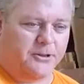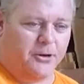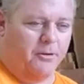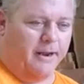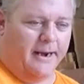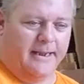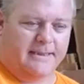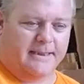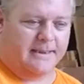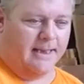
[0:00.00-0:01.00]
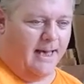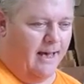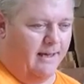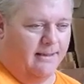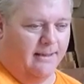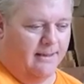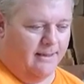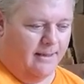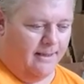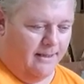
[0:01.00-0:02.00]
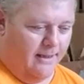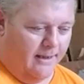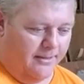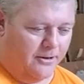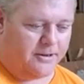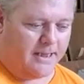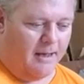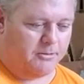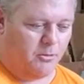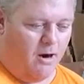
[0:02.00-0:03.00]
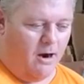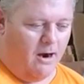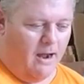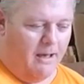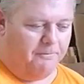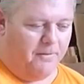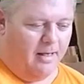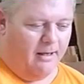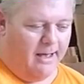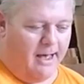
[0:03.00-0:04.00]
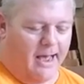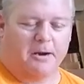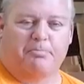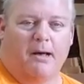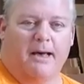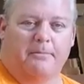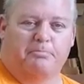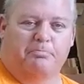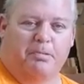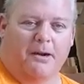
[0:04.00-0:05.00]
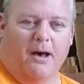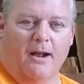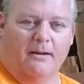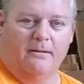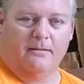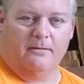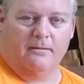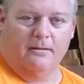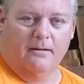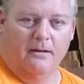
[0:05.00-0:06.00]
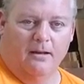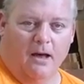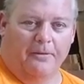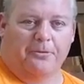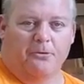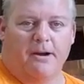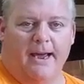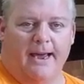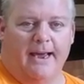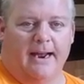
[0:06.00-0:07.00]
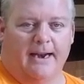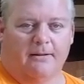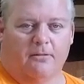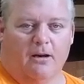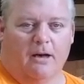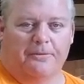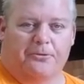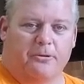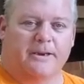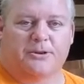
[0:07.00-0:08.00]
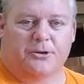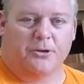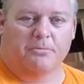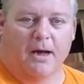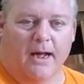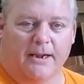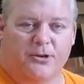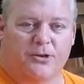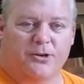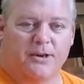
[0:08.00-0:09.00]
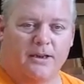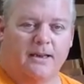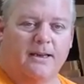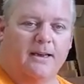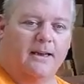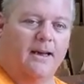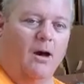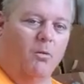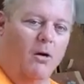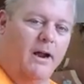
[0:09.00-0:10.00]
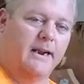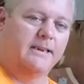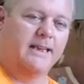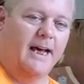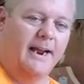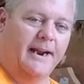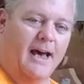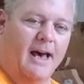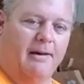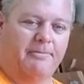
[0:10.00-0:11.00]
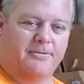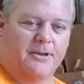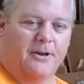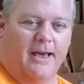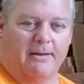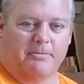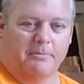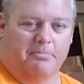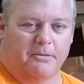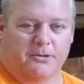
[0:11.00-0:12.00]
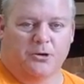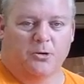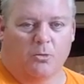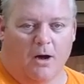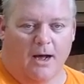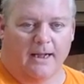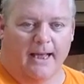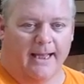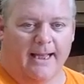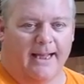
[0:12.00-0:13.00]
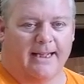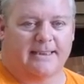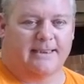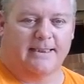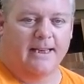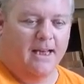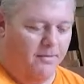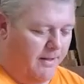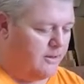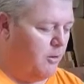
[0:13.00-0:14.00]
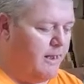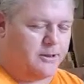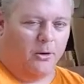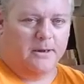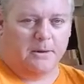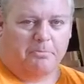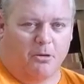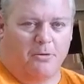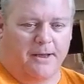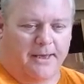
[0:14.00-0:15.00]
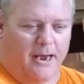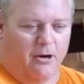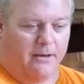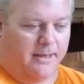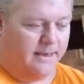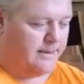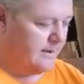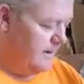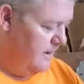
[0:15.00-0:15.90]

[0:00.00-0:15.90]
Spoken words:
tuning. It's there's times where I feel I could probably put on a 3, and well, a 3 is too much. A 1 is not enough, so you have to put 2, 1. That's why it's always important to carry these.